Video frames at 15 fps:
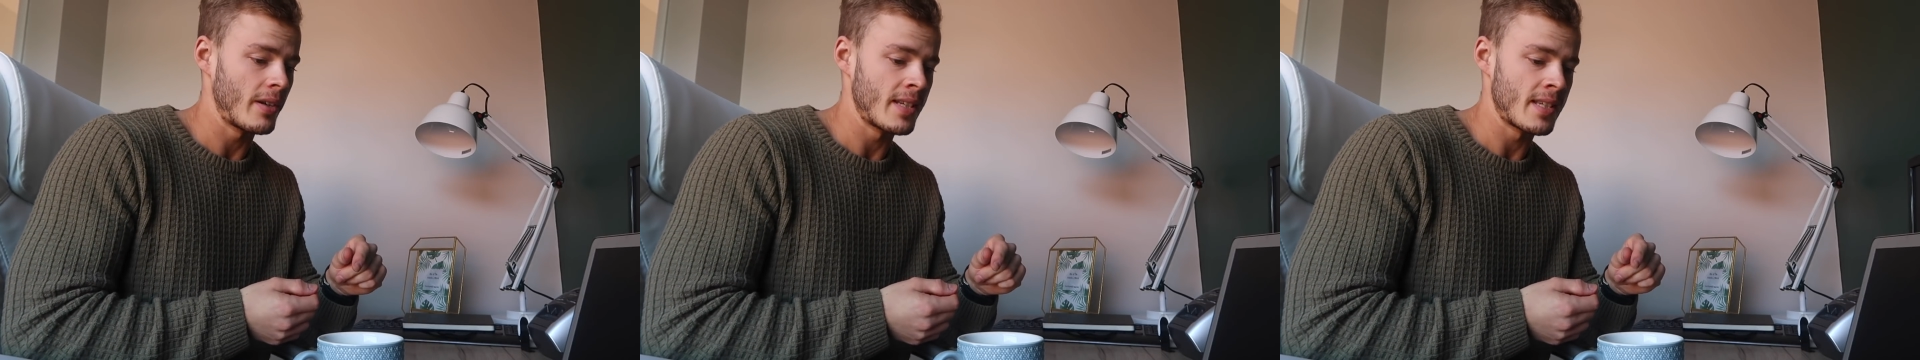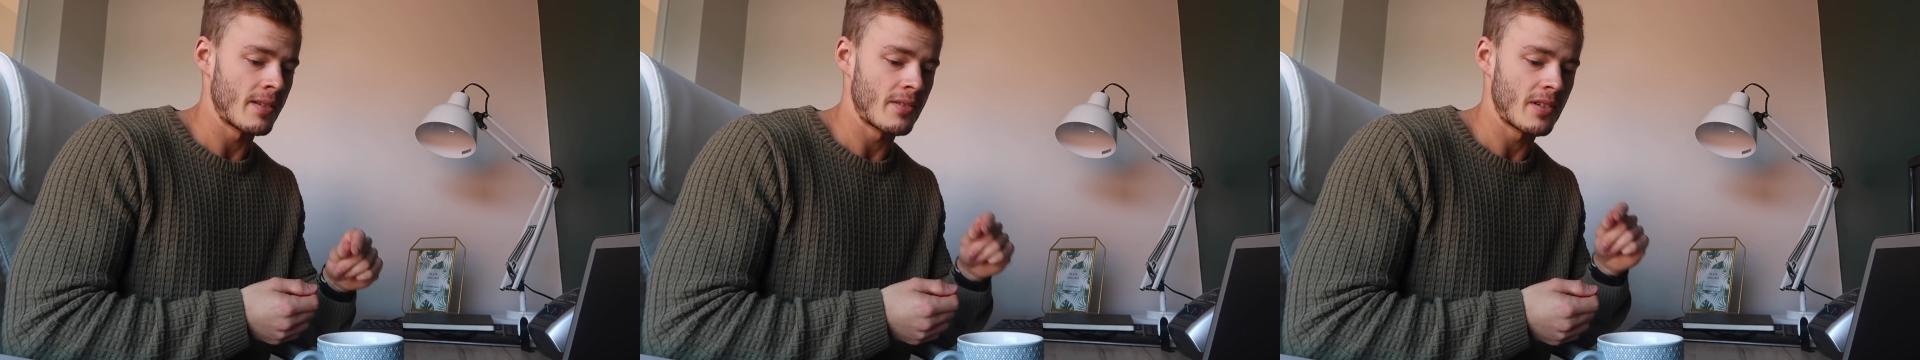
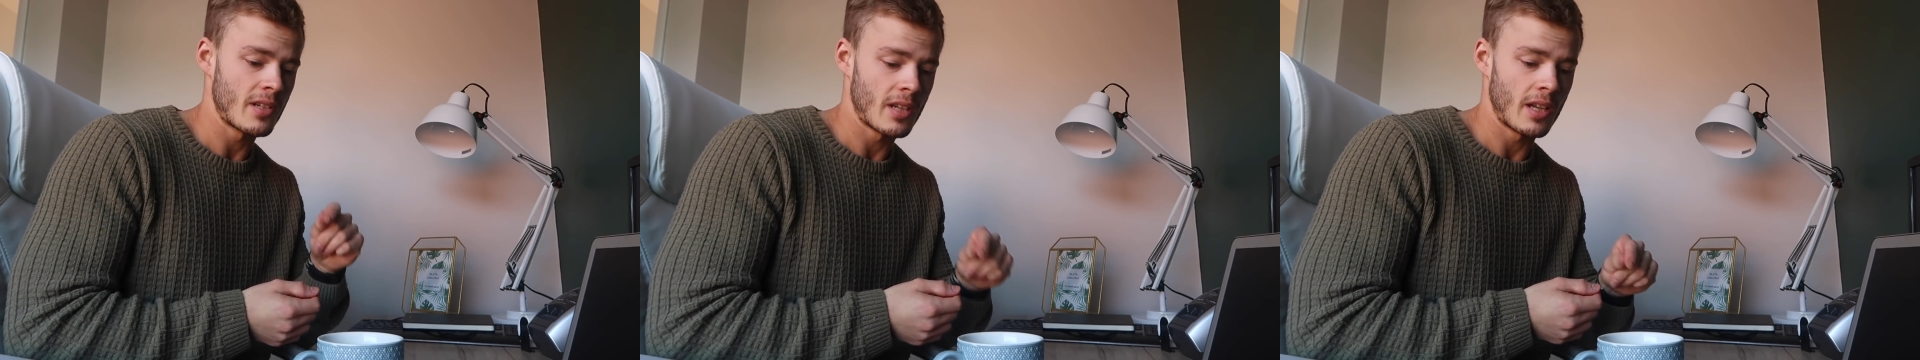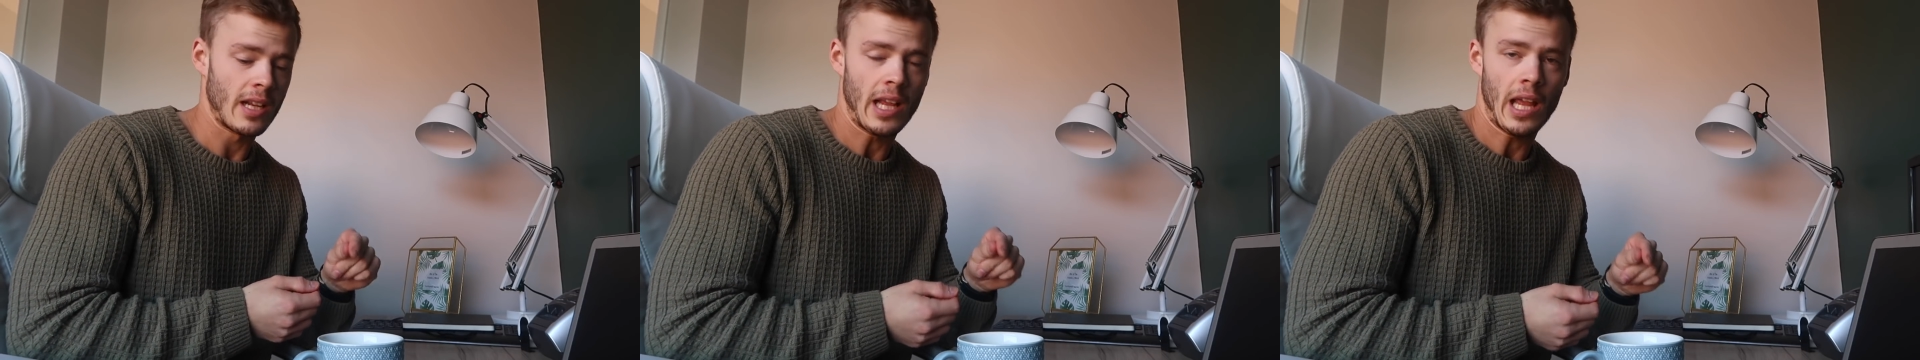is I'm
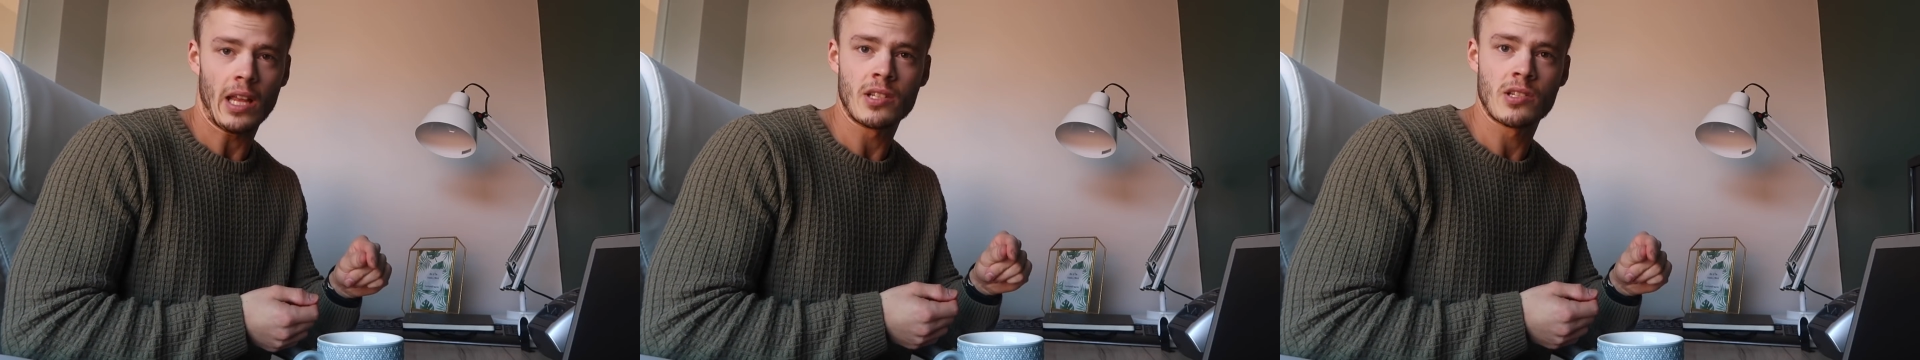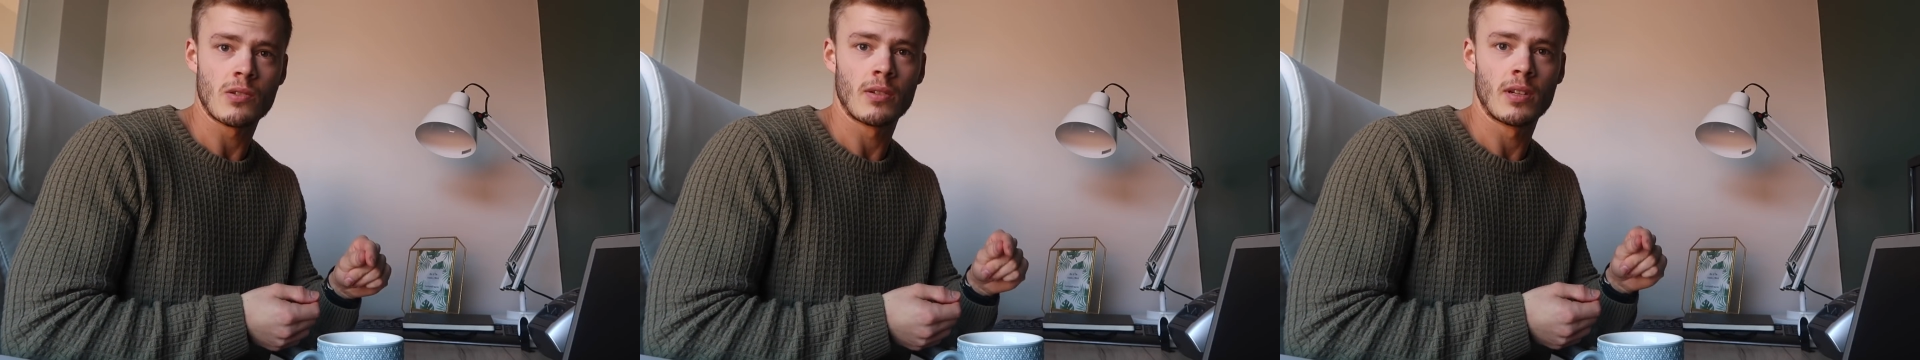just going to get
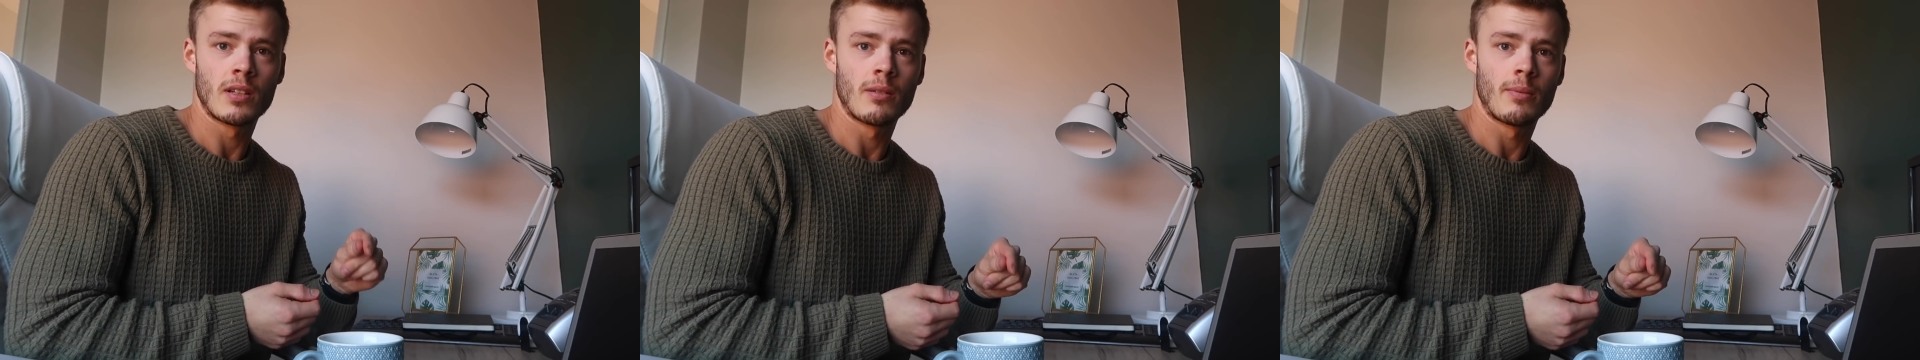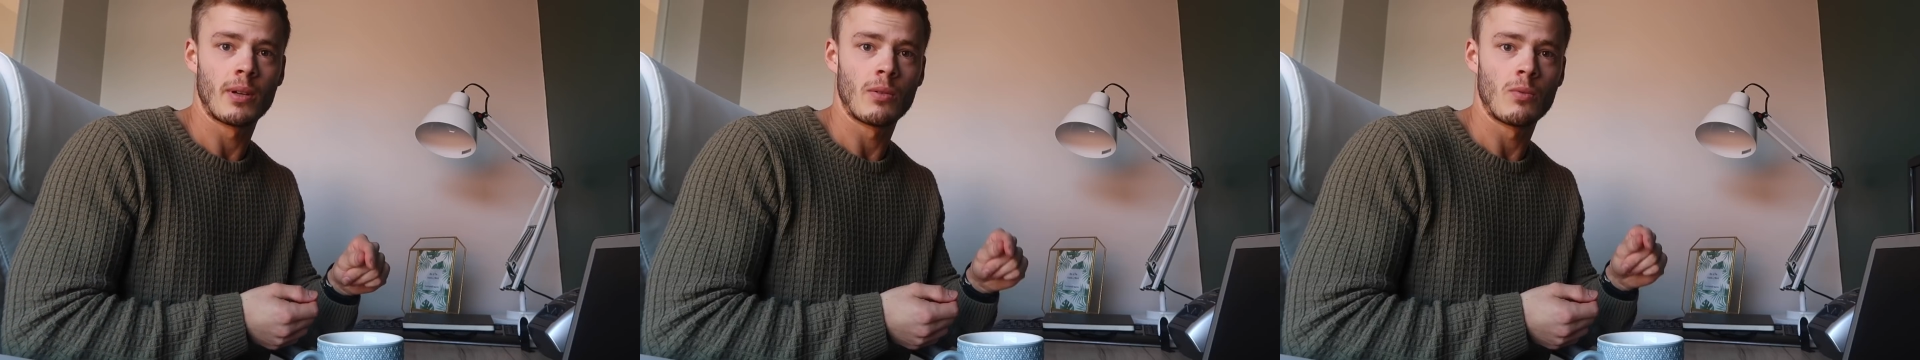into a
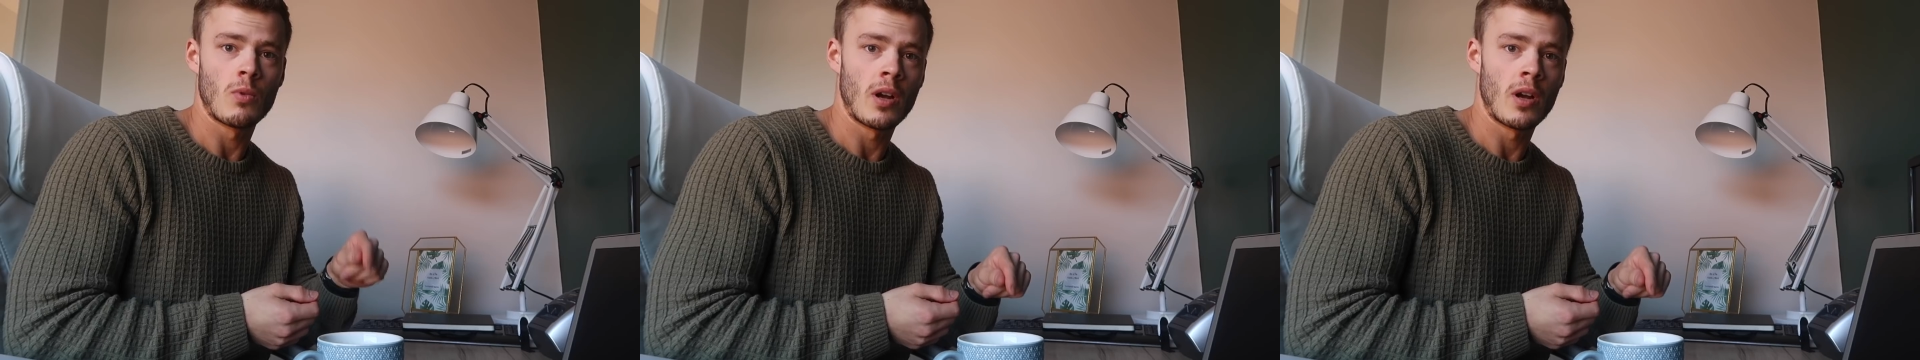little bit of